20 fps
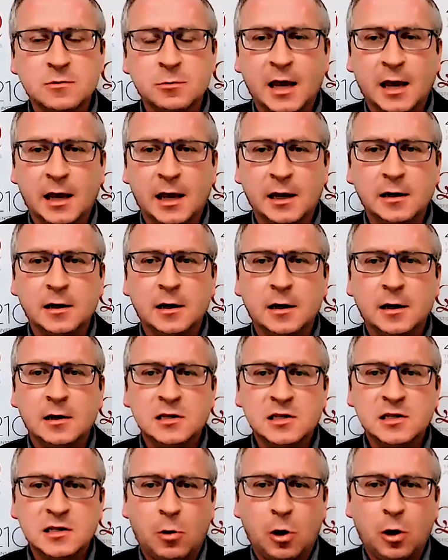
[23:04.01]
we had
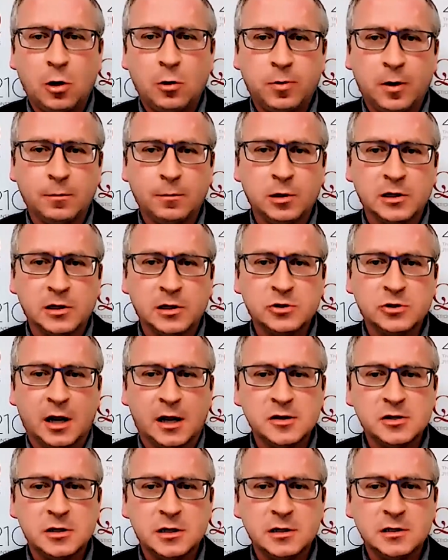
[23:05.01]
small public
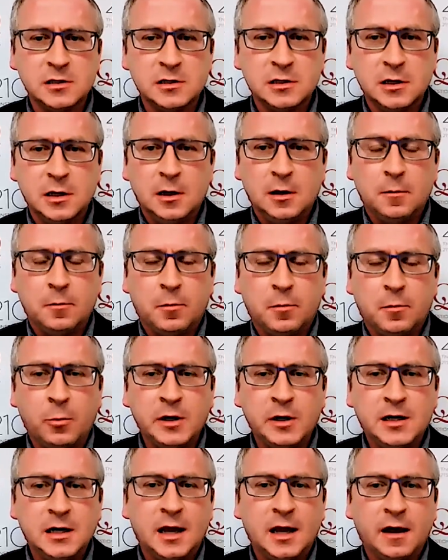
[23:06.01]
tragedies, but we
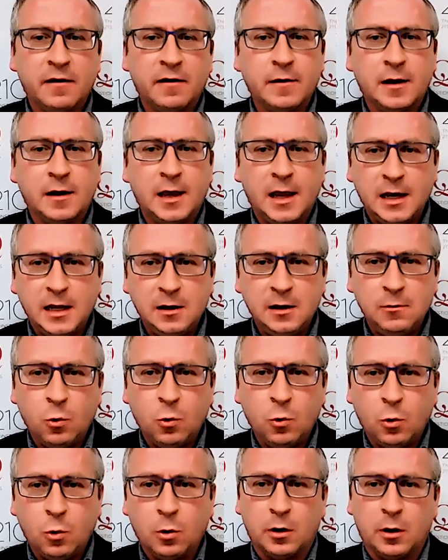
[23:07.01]
didn't have any
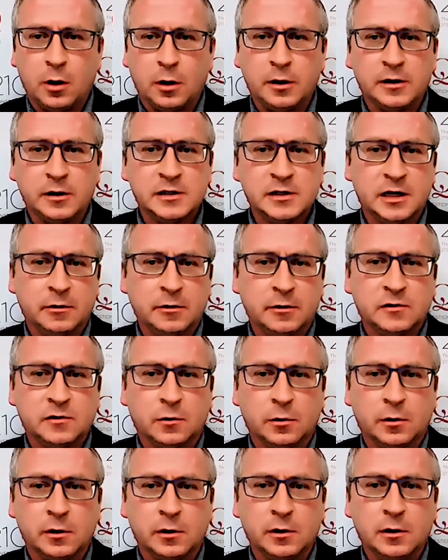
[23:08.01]
war on our
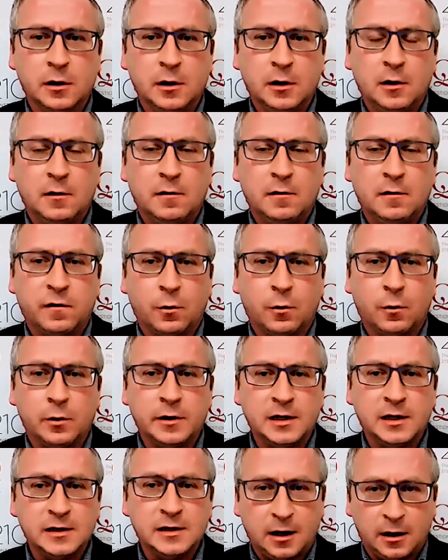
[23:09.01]
territory for
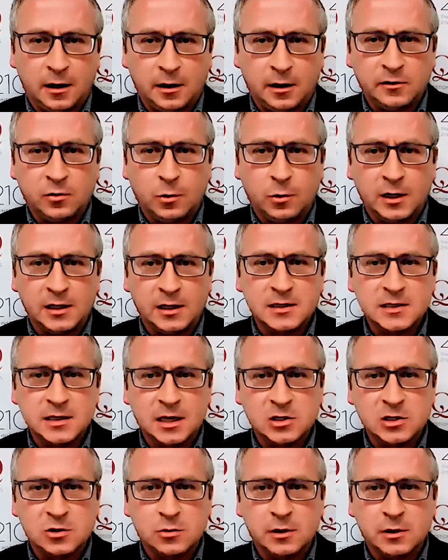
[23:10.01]
the entire 20th
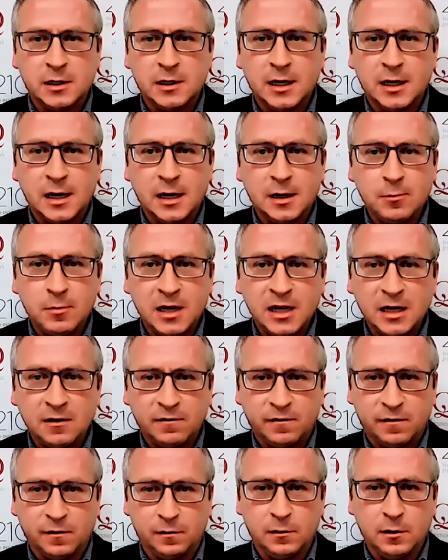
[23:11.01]
century in any
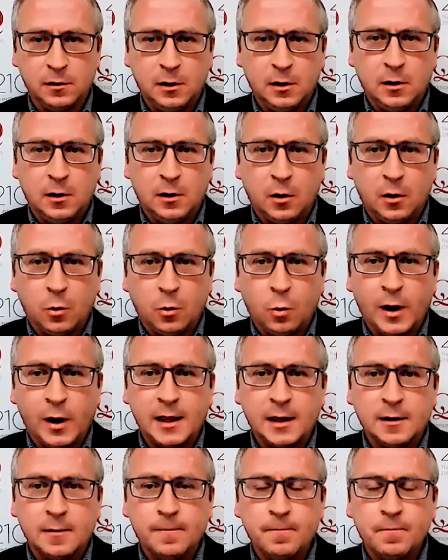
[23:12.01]
meaningful
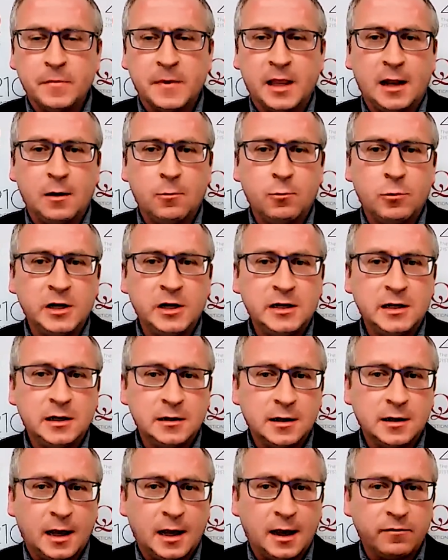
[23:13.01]
way. And we
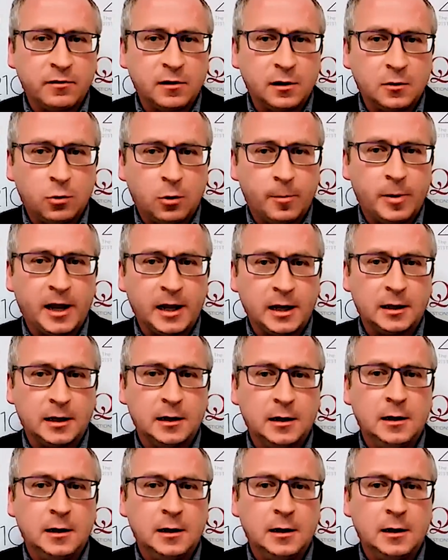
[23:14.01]
didn't have the Quebec